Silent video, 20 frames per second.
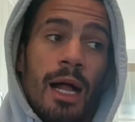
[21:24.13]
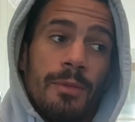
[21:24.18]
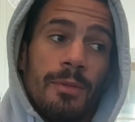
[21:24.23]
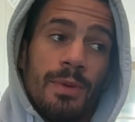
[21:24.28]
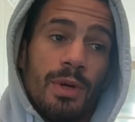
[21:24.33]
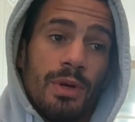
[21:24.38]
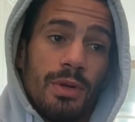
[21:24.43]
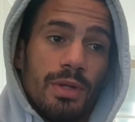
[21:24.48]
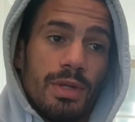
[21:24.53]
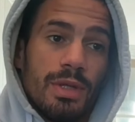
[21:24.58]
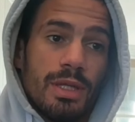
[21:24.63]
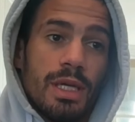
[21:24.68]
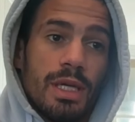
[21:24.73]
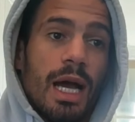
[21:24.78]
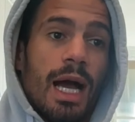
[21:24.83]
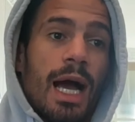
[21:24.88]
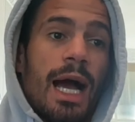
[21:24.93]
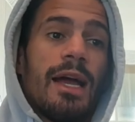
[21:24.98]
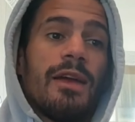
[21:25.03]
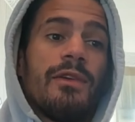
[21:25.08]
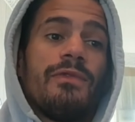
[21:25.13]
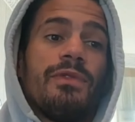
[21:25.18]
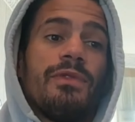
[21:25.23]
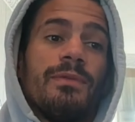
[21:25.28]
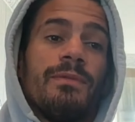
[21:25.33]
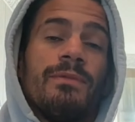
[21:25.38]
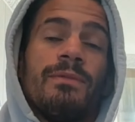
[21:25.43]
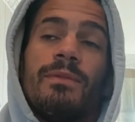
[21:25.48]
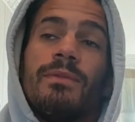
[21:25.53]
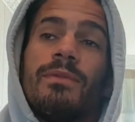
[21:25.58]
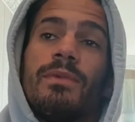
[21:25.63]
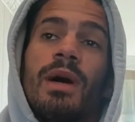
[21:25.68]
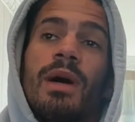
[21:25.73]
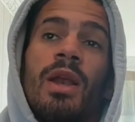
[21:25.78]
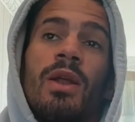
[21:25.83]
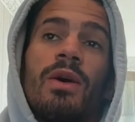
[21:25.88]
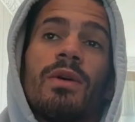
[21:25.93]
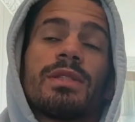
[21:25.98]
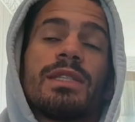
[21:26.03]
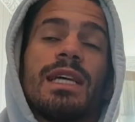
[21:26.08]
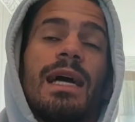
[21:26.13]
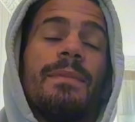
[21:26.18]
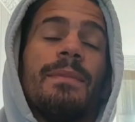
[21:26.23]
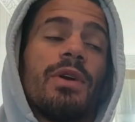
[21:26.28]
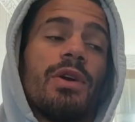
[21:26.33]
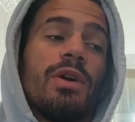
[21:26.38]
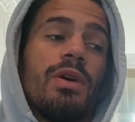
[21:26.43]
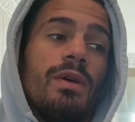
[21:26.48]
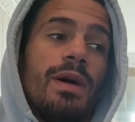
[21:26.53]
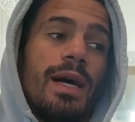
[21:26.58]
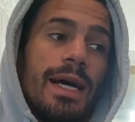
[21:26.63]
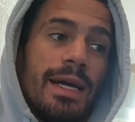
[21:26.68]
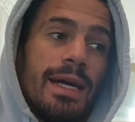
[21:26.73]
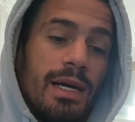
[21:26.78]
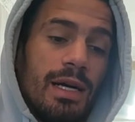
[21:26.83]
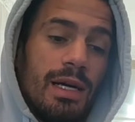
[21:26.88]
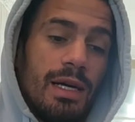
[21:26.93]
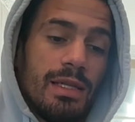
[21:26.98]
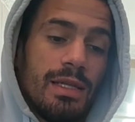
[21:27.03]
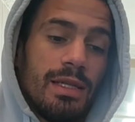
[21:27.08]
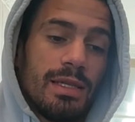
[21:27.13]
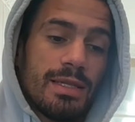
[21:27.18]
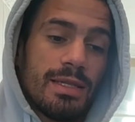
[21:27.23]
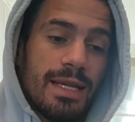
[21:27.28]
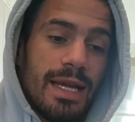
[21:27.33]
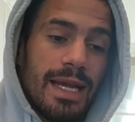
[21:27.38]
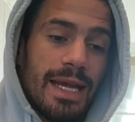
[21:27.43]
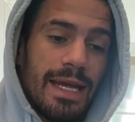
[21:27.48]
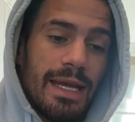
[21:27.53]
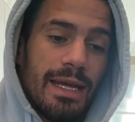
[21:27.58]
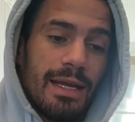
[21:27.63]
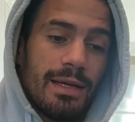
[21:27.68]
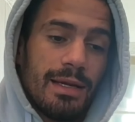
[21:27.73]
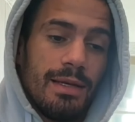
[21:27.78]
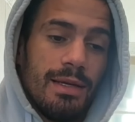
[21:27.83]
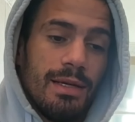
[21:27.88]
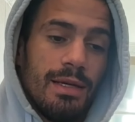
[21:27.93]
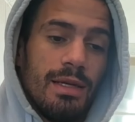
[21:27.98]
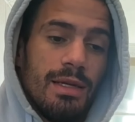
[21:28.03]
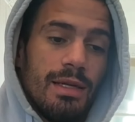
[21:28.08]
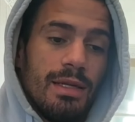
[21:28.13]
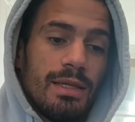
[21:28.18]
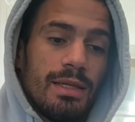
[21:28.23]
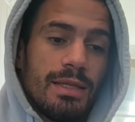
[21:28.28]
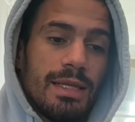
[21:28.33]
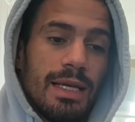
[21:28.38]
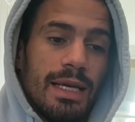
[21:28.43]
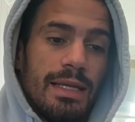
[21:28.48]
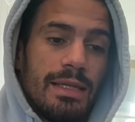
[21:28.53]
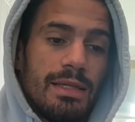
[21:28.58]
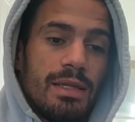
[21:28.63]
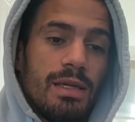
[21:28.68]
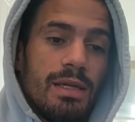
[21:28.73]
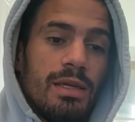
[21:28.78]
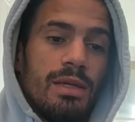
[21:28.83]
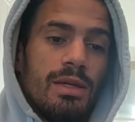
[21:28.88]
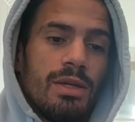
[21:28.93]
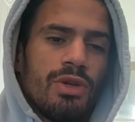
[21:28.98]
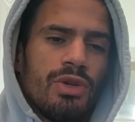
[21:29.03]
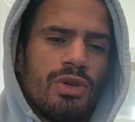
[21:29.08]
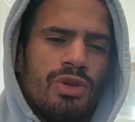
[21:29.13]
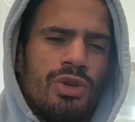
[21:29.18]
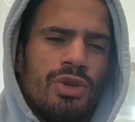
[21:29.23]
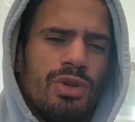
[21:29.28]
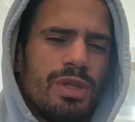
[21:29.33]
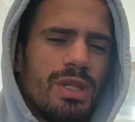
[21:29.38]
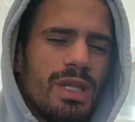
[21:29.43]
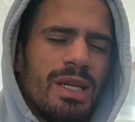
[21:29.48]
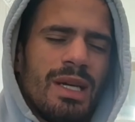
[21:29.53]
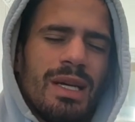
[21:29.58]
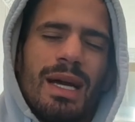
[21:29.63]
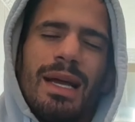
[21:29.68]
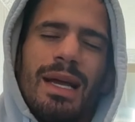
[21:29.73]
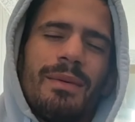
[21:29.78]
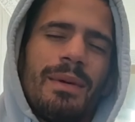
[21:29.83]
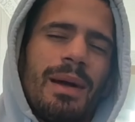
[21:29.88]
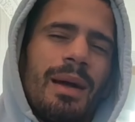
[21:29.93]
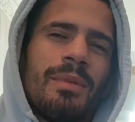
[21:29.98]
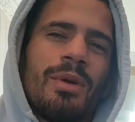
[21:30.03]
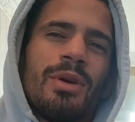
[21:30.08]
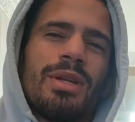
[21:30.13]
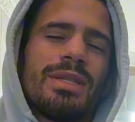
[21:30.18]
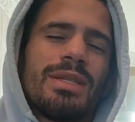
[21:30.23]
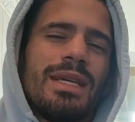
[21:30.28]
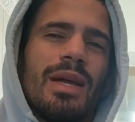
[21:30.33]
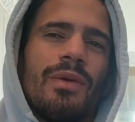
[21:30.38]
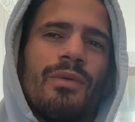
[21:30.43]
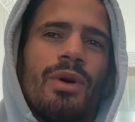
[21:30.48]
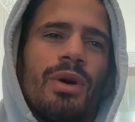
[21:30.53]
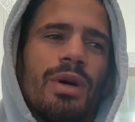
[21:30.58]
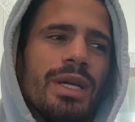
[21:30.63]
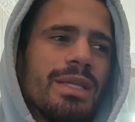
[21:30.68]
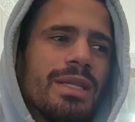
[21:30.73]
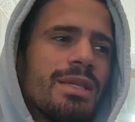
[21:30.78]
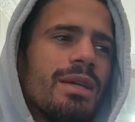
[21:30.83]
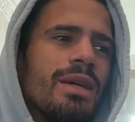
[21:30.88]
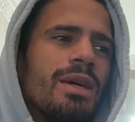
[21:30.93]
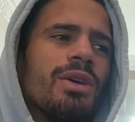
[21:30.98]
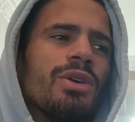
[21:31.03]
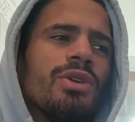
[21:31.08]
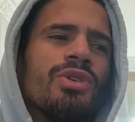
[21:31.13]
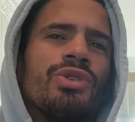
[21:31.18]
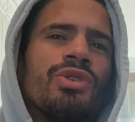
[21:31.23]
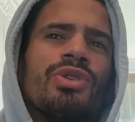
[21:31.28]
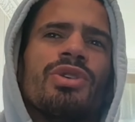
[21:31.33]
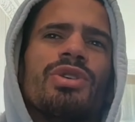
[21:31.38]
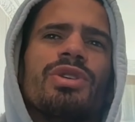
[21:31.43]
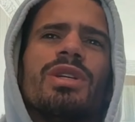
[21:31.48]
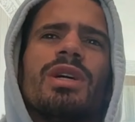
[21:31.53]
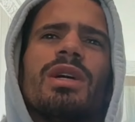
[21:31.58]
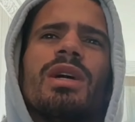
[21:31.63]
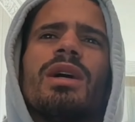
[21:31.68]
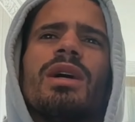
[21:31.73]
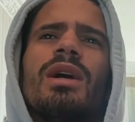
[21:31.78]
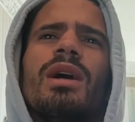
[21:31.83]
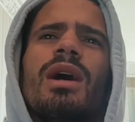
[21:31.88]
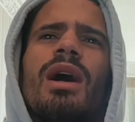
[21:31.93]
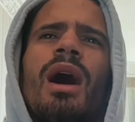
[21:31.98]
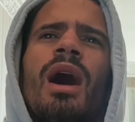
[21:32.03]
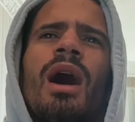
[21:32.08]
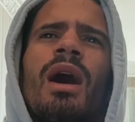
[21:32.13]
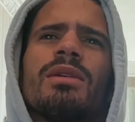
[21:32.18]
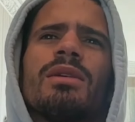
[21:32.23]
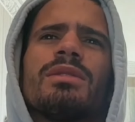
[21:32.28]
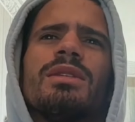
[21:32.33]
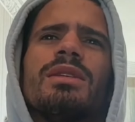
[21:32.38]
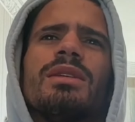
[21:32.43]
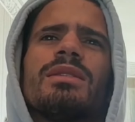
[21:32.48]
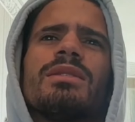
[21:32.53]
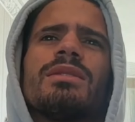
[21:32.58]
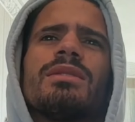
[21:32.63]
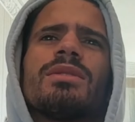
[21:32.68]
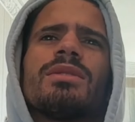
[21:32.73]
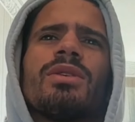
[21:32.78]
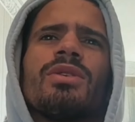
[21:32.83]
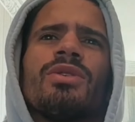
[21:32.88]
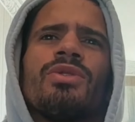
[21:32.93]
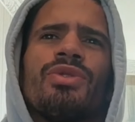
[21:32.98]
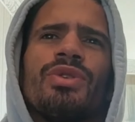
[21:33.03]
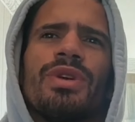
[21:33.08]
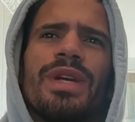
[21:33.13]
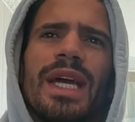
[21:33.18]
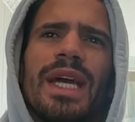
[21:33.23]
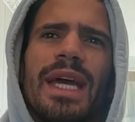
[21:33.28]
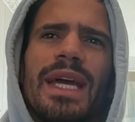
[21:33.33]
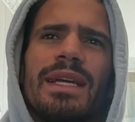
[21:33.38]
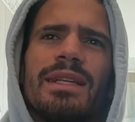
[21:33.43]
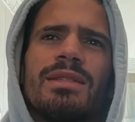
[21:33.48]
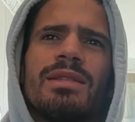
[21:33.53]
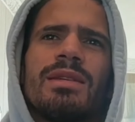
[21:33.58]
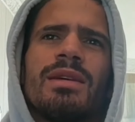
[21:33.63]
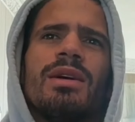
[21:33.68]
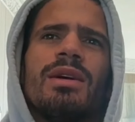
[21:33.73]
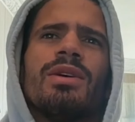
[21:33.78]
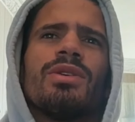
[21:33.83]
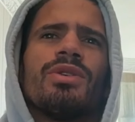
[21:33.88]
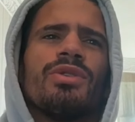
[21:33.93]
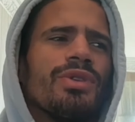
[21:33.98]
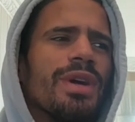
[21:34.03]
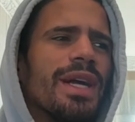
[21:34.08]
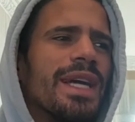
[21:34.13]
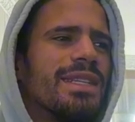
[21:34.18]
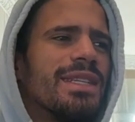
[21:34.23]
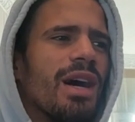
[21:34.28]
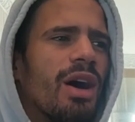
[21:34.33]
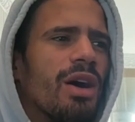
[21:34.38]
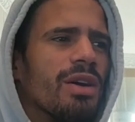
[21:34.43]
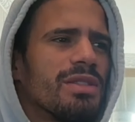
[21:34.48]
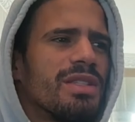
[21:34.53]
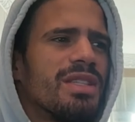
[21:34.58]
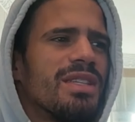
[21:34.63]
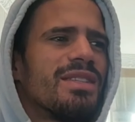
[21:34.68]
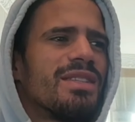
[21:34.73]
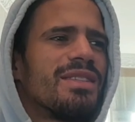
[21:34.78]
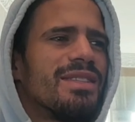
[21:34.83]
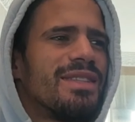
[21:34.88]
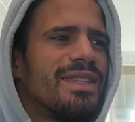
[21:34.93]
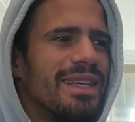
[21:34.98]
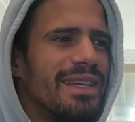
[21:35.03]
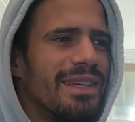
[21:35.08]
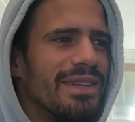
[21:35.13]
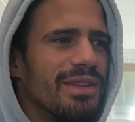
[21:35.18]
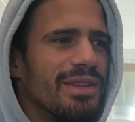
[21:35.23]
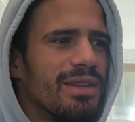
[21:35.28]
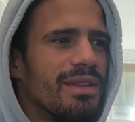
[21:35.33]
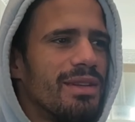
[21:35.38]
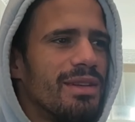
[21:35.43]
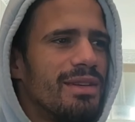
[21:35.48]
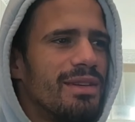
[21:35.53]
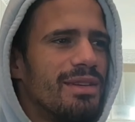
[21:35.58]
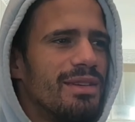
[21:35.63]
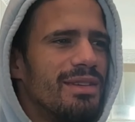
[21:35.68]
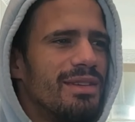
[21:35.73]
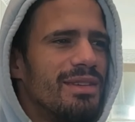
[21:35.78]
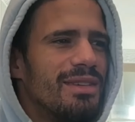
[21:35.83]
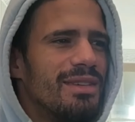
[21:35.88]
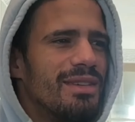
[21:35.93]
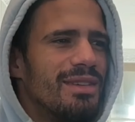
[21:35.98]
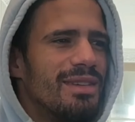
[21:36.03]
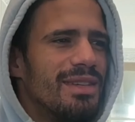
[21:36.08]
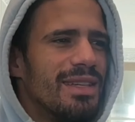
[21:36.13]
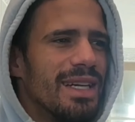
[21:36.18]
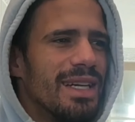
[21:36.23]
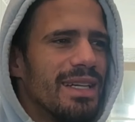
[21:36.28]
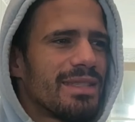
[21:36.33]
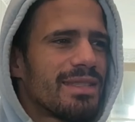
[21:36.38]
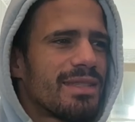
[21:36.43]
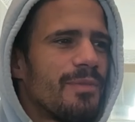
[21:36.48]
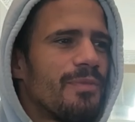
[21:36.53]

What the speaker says: be honest. A long time ago I heard a saying said good I'm going to say it wrong. It's good artists create, great artists steal. Yes?